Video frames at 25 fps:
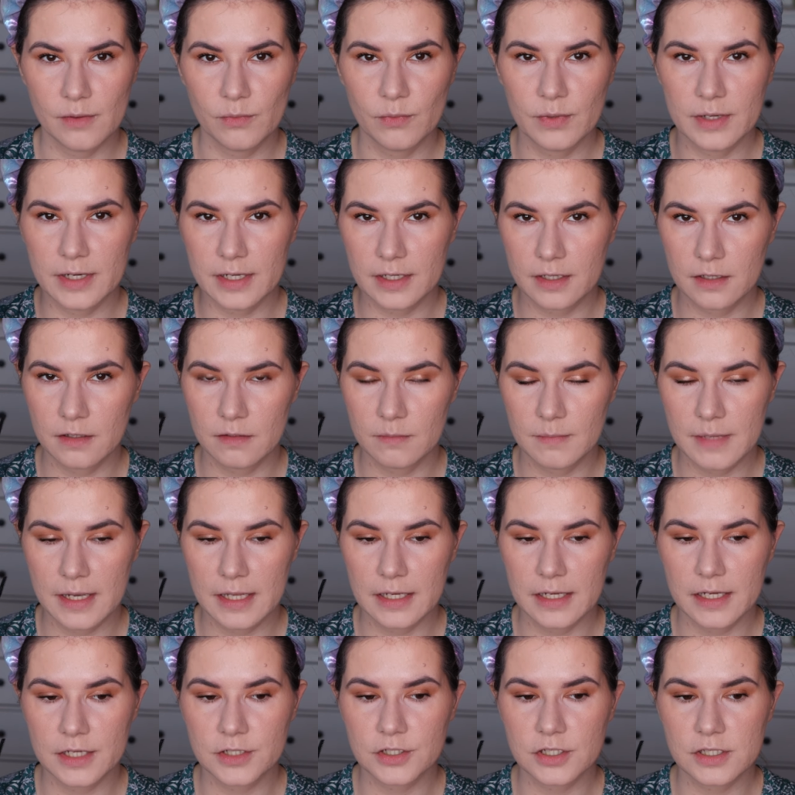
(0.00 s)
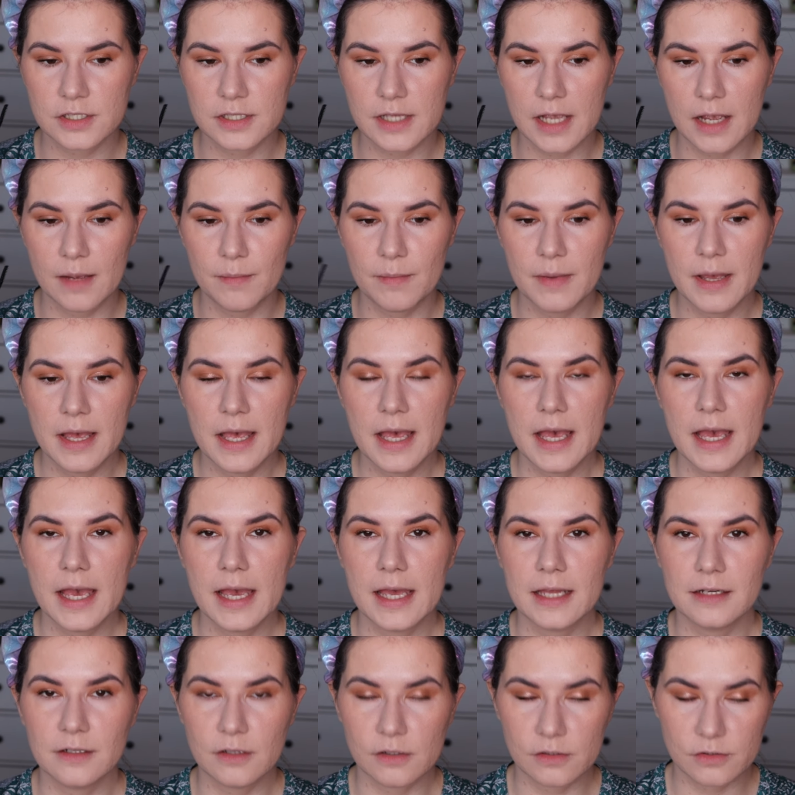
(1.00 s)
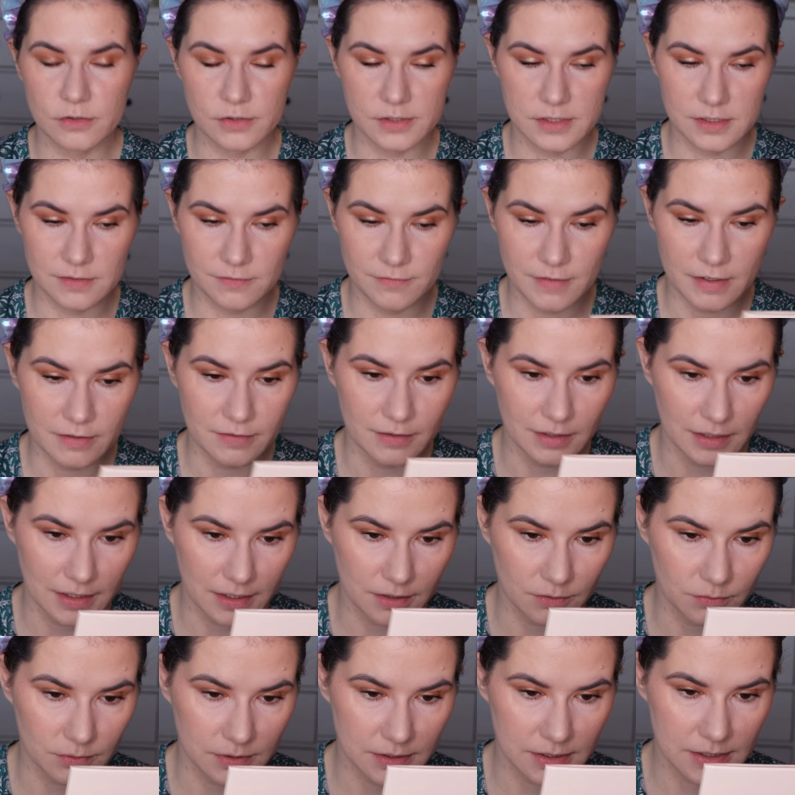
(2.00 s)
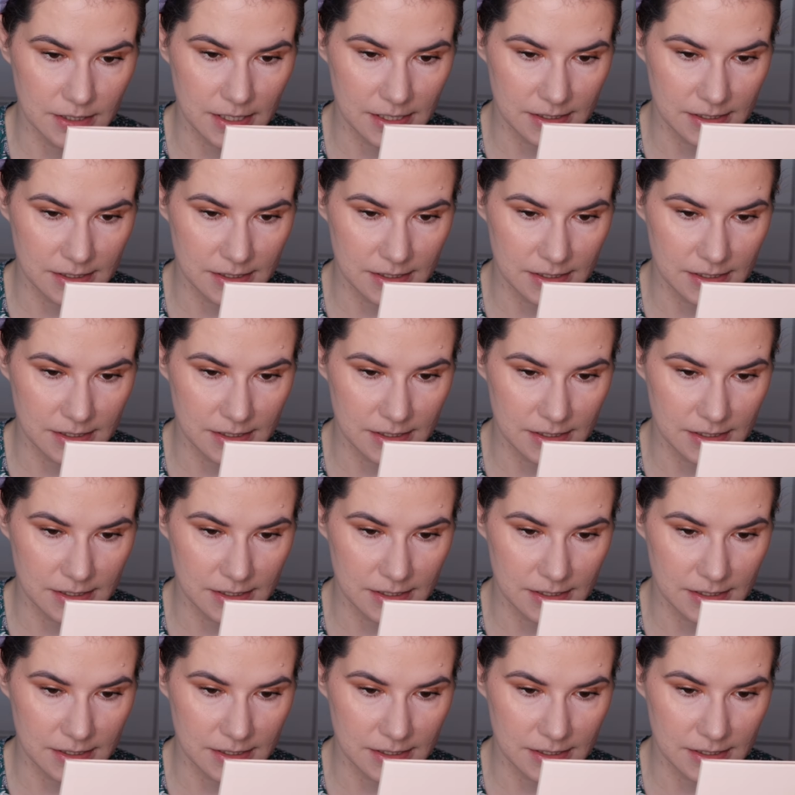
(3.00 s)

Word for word: when I curl my lashes up and also it's very liquidy.